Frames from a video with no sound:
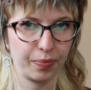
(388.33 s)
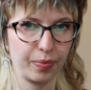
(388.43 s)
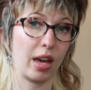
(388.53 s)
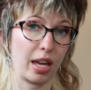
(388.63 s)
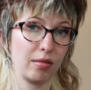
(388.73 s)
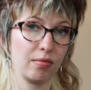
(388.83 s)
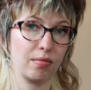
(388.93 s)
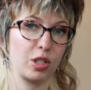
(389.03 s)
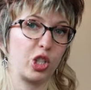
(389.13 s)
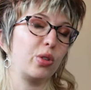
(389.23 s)
Then
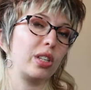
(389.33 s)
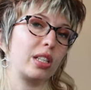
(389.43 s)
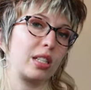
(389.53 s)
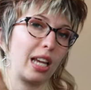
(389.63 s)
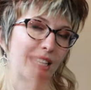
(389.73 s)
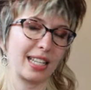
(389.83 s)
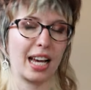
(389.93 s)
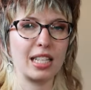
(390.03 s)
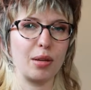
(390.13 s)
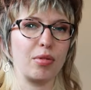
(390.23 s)
do this
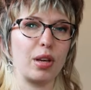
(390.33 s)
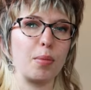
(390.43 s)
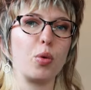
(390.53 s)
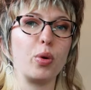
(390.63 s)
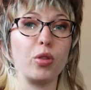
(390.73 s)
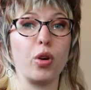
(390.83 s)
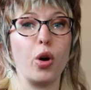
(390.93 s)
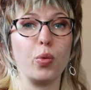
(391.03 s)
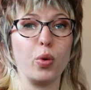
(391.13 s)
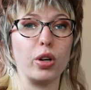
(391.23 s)
exact same thing, but with your
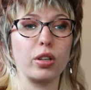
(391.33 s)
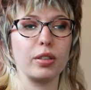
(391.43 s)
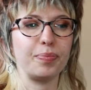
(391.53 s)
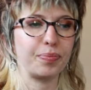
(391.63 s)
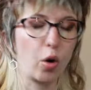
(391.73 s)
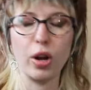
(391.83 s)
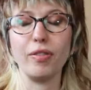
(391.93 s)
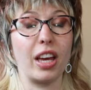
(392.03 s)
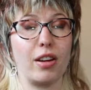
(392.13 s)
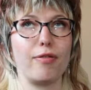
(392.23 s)
own work, or
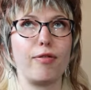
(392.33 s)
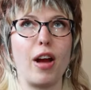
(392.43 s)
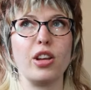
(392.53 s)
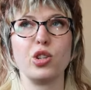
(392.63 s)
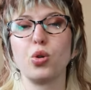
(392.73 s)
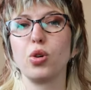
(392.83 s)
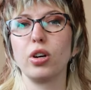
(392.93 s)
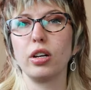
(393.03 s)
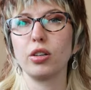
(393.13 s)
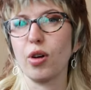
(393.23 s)
even get a friend
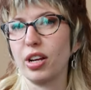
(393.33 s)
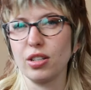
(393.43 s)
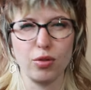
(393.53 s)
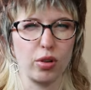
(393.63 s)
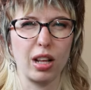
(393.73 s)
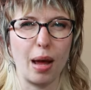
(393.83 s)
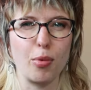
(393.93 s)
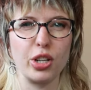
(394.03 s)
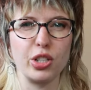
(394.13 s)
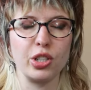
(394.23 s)
or a creative or a
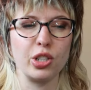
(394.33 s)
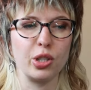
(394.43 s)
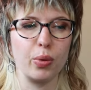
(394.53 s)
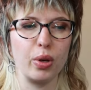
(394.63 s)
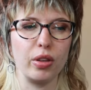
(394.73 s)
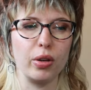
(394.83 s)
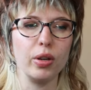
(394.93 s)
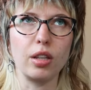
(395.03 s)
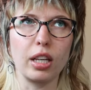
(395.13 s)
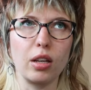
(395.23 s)
collaborator to do it with you.
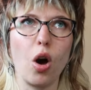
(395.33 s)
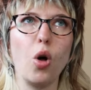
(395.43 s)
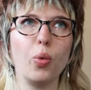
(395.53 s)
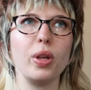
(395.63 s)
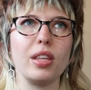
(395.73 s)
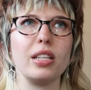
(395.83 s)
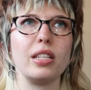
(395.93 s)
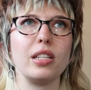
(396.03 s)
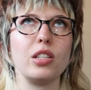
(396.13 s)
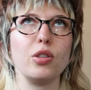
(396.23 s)
The goal with
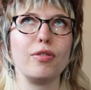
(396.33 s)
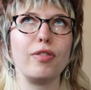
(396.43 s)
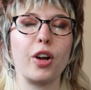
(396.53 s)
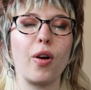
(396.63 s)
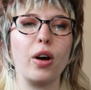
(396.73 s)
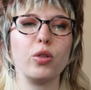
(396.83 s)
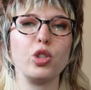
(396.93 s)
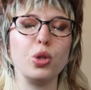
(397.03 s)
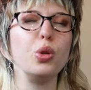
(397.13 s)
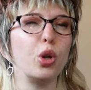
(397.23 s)
this is to figure
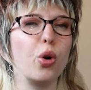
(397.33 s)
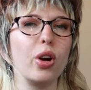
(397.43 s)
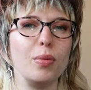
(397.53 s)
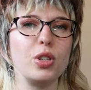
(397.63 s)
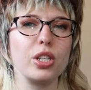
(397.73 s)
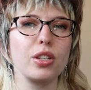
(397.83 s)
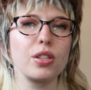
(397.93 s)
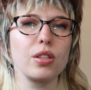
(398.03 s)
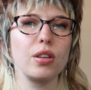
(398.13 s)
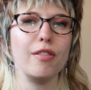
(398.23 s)
out, do your
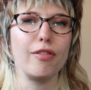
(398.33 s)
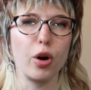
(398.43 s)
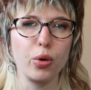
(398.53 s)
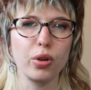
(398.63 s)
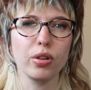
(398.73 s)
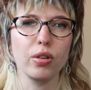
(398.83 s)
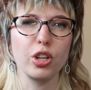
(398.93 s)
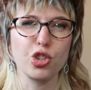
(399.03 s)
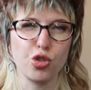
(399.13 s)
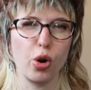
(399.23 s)
images evoke
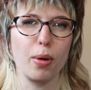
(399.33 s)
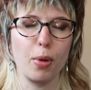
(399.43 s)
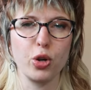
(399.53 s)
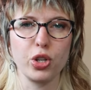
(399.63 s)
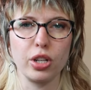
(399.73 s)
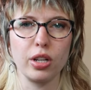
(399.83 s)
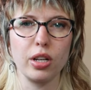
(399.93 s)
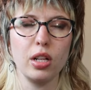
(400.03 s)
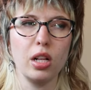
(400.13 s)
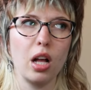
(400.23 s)
a strong emotion?
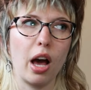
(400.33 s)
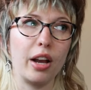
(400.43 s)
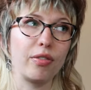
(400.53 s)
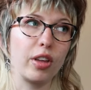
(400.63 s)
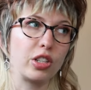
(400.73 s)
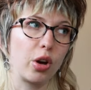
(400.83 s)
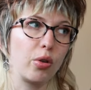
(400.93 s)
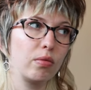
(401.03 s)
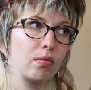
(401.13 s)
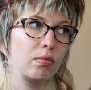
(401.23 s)
And if they
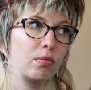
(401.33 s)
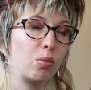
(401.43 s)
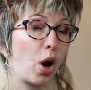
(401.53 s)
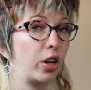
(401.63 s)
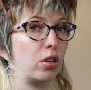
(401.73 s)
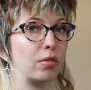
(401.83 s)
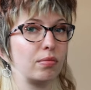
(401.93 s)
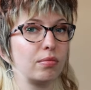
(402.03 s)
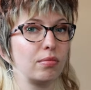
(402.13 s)
don't, why not?